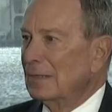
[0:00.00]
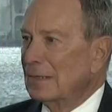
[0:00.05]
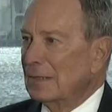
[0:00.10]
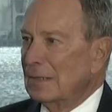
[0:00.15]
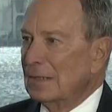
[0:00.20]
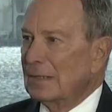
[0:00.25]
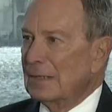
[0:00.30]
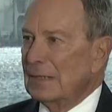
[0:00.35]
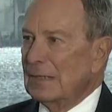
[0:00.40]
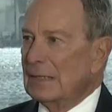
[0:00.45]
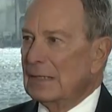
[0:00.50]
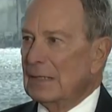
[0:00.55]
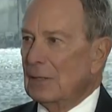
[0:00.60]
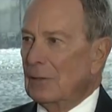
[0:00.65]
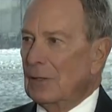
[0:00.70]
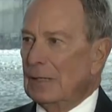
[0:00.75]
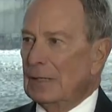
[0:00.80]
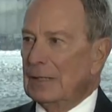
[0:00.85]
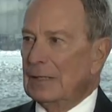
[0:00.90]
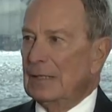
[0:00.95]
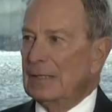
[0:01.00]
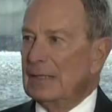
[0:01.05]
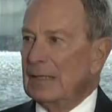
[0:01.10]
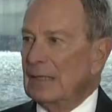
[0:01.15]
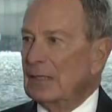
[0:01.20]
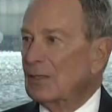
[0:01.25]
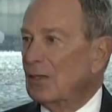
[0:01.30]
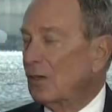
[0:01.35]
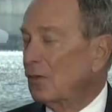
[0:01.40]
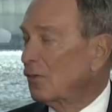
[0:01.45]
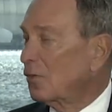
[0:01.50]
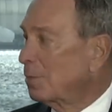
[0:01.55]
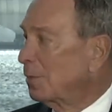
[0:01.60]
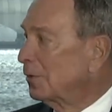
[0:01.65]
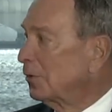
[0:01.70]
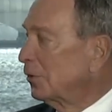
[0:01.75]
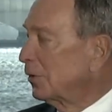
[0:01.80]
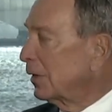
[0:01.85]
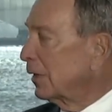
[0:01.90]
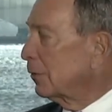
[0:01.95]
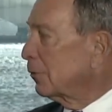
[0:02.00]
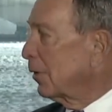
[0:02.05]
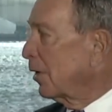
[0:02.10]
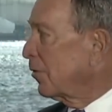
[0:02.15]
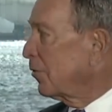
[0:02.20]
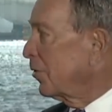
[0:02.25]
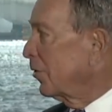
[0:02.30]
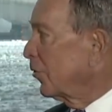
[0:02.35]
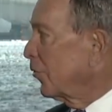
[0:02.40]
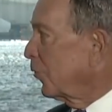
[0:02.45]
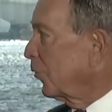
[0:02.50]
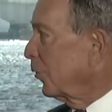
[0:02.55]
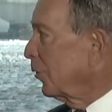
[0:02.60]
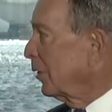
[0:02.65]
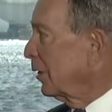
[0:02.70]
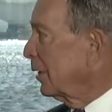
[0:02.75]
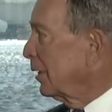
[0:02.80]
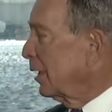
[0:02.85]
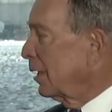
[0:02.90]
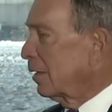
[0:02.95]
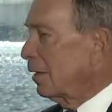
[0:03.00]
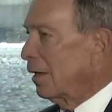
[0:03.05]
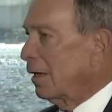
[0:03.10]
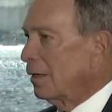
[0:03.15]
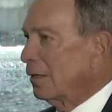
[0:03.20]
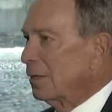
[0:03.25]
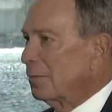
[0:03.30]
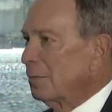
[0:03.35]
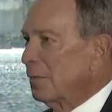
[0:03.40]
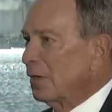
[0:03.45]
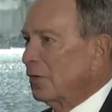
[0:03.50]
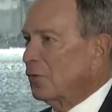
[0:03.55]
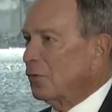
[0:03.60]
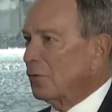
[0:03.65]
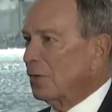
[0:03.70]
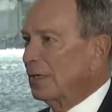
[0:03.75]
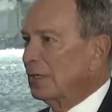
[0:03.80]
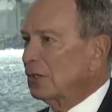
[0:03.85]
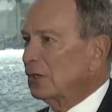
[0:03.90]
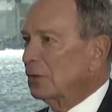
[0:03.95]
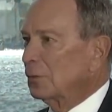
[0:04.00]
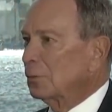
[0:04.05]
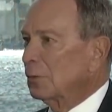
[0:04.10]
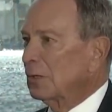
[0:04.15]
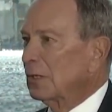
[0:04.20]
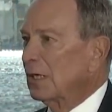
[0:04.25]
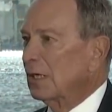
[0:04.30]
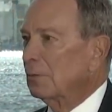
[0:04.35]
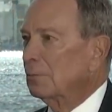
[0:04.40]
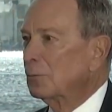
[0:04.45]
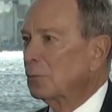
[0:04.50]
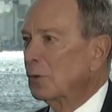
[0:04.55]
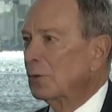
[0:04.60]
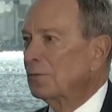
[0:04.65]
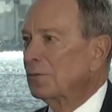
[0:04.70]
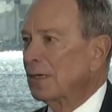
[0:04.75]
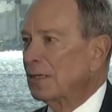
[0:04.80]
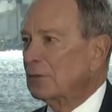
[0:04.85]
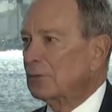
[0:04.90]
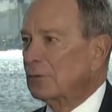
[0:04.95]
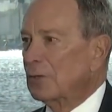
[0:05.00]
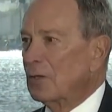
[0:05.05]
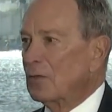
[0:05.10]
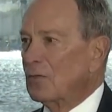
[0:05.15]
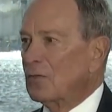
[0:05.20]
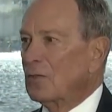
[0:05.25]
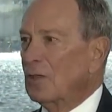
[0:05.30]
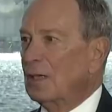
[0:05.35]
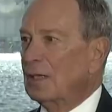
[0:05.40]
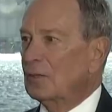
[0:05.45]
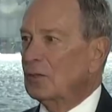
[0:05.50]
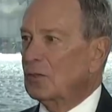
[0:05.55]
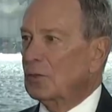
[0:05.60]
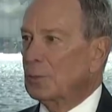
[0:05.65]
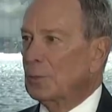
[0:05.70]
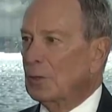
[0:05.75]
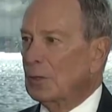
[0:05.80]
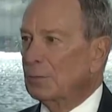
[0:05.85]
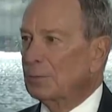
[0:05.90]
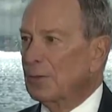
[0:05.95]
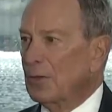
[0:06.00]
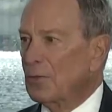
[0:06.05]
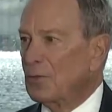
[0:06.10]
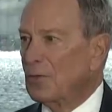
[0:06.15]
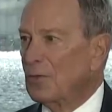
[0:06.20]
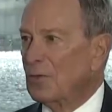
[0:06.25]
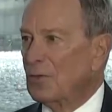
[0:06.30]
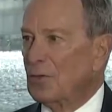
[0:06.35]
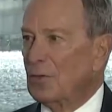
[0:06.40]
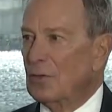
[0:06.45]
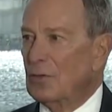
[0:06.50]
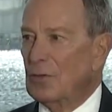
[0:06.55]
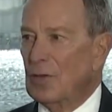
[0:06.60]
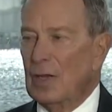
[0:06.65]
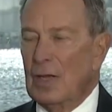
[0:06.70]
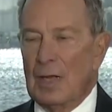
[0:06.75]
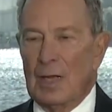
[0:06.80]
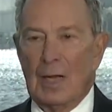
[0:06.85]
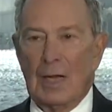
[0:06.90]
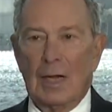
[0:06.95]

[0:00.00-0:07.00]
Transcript: into all of the details, but you can rest assured that our administration will help more veterans launch small businesses.